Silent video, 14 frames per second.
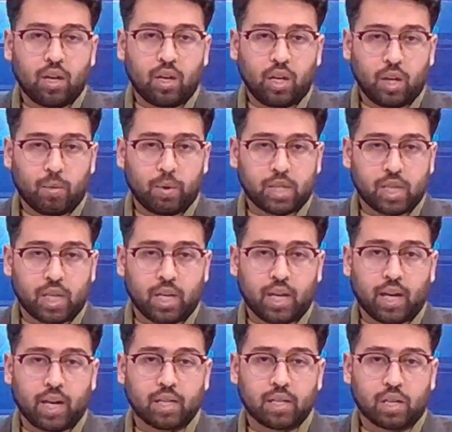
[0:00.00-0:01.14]
equity,
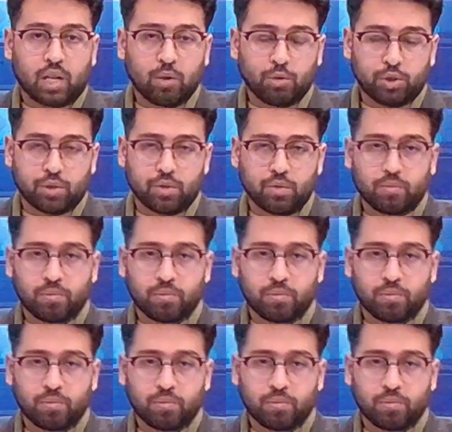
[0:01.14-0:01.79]
and inclusion.